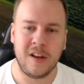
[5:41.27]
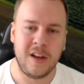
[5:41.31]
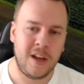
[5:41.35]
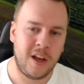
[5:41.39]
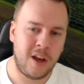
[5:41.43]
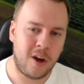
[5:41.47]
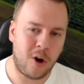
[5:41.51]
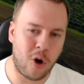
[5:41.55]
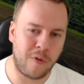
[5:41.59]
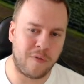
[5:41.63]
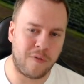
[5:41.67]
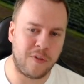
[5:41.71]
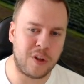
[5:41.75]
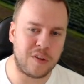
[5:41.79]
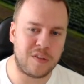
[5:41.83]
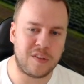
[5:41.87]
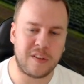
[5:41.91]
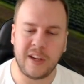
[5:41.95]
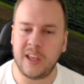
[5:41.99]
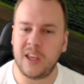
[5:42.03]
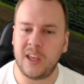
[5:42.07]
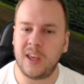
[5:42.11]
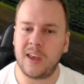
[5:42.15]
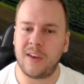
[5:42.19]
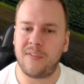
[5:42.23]
Obviously,
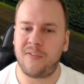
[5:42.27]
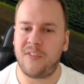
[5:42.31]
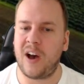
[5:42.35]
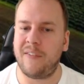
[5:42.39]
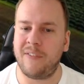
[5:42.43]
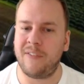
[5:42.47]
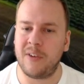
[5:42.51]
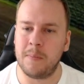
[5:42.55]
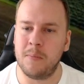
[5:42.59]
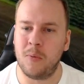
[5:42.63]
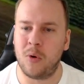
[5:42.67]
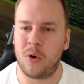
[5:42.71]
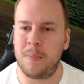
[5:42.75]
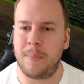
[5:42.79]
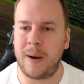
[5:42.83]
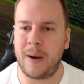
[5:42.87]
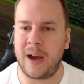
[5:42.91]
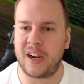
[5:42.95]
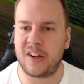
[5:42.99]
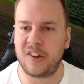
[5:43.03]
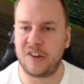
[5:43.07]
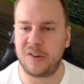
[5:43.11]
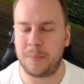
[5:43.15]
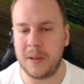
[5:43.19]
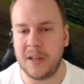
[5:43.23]
if having more
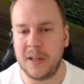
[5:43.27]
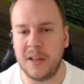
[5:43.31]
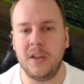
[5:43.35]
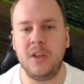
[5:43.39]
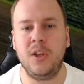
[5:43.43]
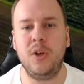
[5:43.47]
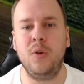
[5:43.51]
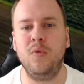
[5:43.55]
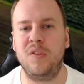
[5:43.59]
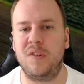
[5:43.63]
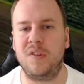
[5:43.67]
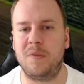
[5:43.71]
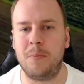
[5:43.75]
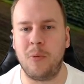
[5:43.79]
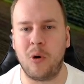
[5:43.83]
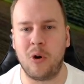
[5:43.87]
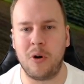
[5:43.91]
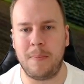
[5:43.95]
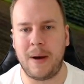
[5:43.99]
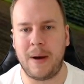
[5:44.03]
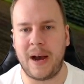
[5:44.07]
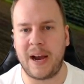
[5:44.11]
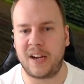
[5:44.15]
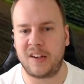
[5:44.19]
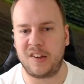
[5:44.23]
backspin, use more
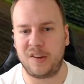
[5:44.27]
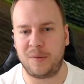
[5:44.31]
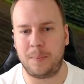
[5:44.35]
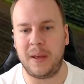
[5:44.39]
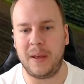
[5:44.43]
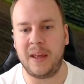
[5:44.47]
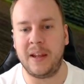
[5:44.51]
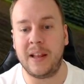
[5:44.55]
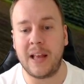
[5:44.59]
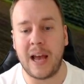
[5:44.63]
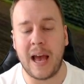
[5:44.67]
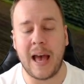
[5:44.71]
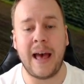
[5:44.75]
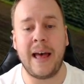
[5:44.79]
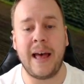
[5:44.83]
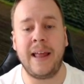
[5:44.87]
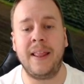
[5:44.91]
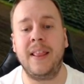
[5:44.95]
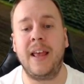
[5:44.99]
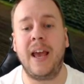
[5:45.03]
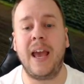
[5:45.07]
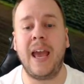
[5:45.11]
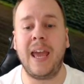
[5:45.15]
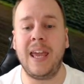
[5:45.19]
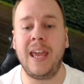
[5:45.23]
backspin and
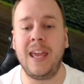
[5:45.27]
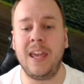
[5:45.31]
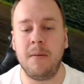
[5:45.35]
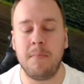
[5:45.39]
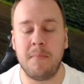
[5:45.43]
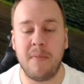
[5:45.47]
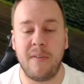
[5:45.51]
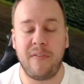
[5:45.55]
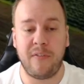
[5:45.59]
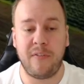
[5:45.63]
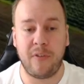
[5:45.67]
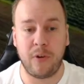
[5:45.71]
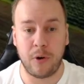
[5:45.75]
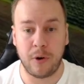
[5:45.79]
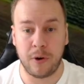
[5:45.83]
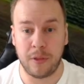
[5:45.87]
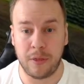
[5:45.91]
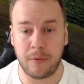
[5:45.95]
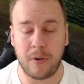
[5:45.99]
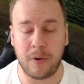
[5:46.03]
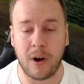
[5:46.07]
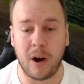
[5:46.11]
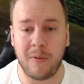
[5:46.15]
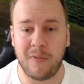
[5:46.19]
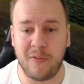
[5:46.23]
aim further
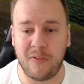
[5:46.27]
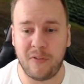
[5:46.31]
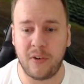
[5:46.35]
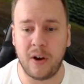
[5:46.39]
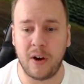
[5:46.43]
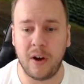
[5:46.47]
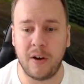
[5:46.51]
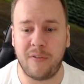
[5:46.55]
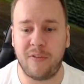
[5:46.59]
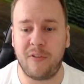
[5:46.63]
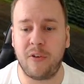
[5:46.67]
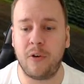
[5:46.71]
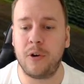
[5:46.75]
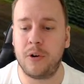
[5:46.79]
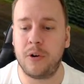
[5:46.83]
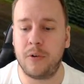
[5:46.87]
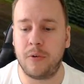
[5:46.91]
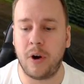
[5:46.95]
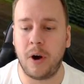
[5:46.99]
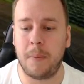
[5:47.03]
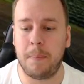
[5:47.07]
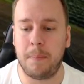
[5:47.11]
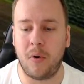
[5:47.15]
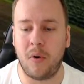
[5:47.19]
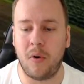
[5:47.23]
off, uh, further
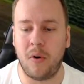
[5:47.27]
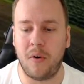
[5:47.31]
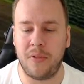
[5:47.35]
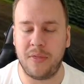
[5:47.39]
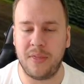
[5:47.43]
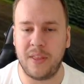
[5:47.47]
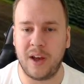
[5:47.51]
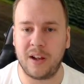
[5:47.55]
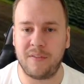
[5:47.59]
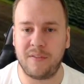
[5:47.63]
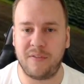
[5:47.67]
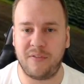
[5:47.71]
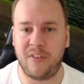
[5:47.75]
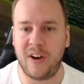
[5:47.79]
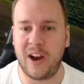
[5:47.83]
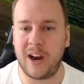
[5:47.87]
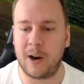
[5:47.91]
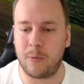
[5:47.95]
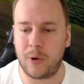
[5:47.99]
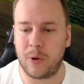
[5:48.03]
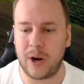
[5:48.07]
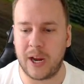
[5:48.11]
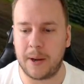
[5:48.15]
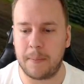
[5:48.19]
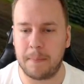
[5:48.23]
up on that
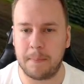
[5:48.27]
fairway.